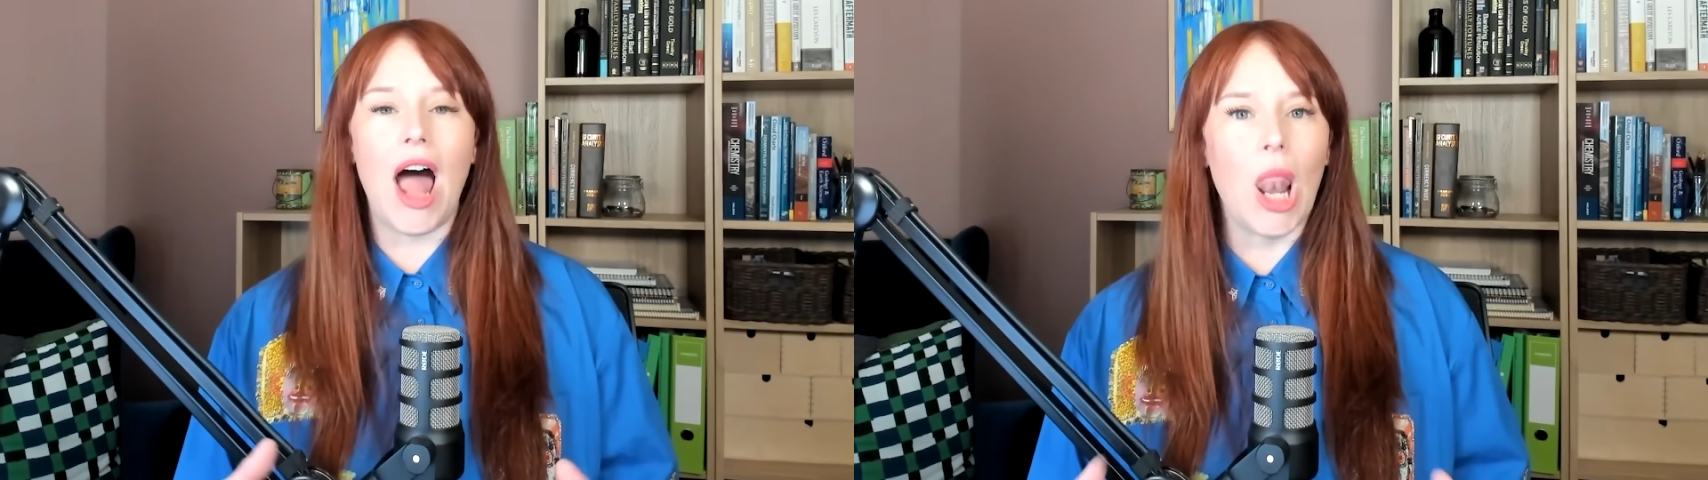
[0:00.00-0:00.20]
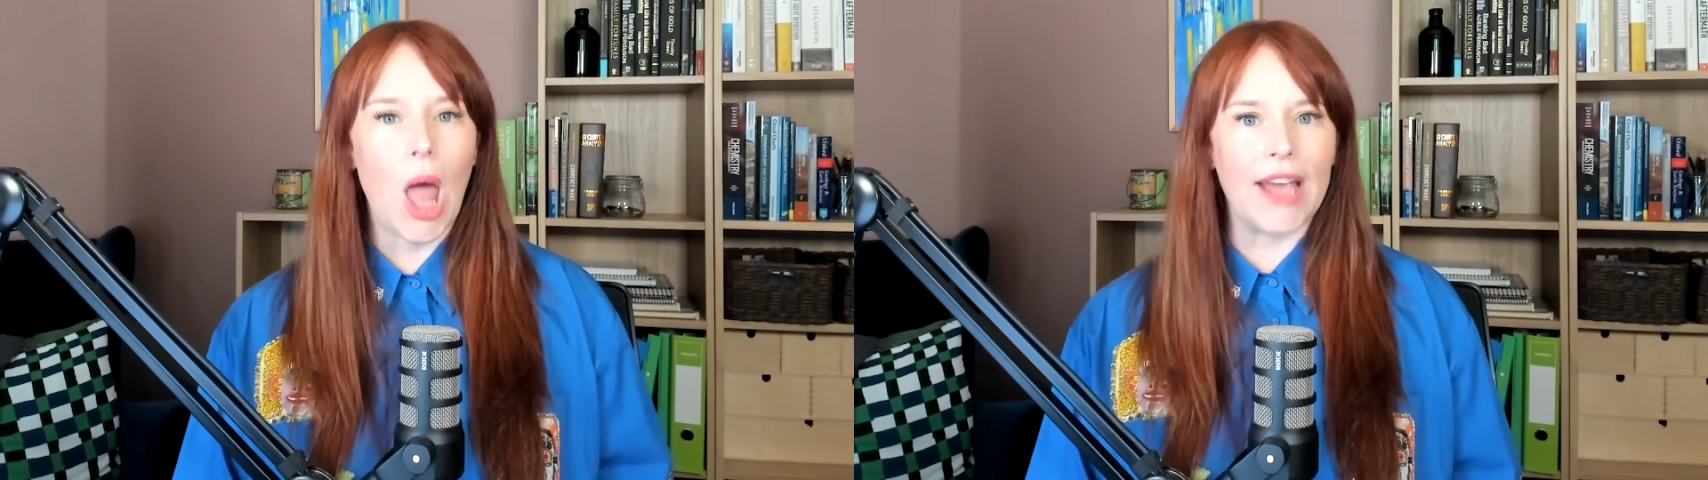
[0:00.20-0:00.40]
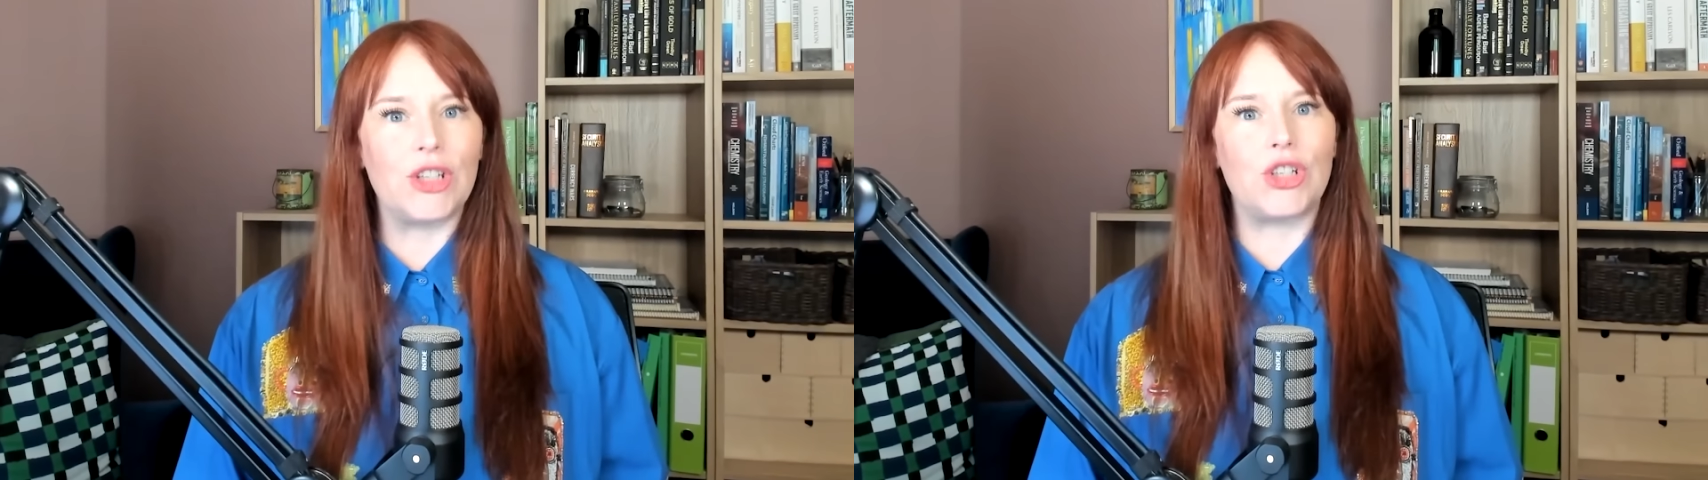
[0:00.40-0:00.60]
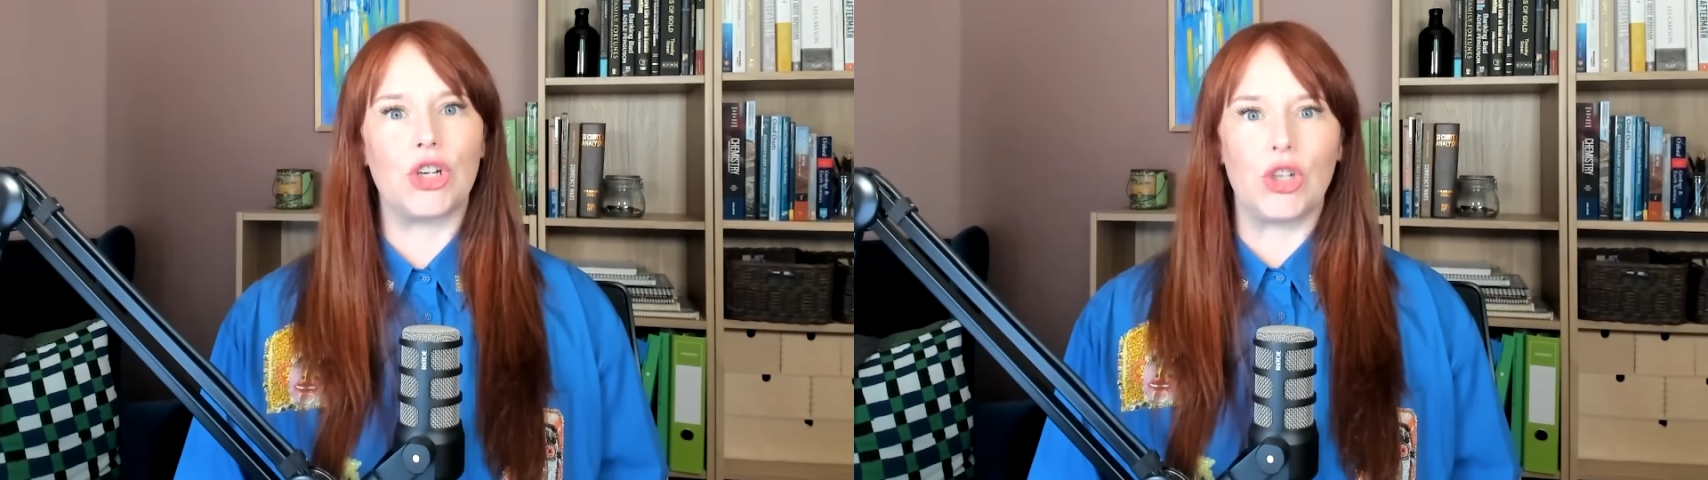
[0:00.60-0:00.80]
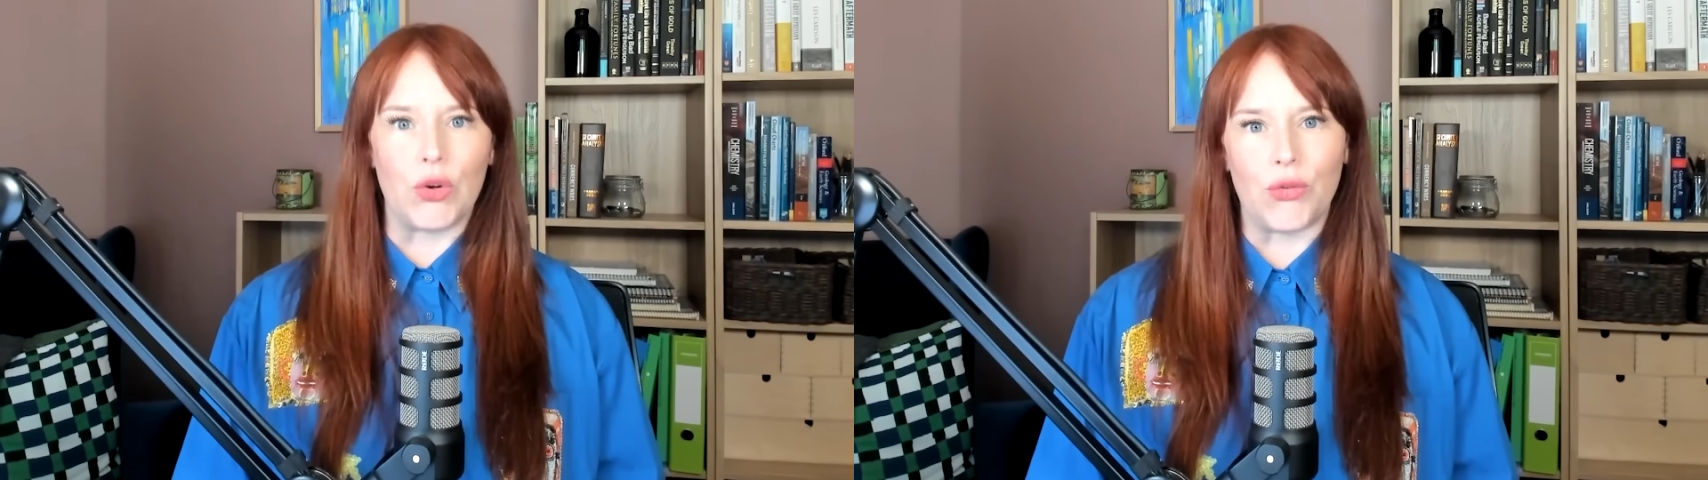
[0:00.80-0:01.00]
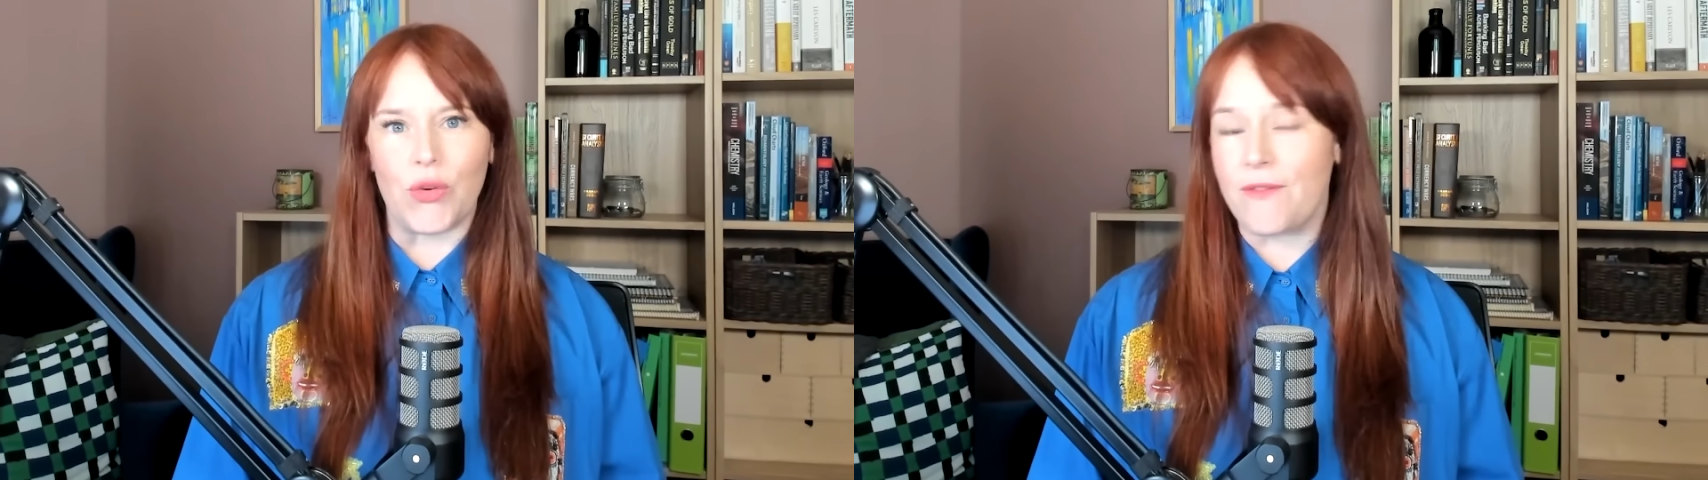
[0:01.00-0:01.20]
likes to look for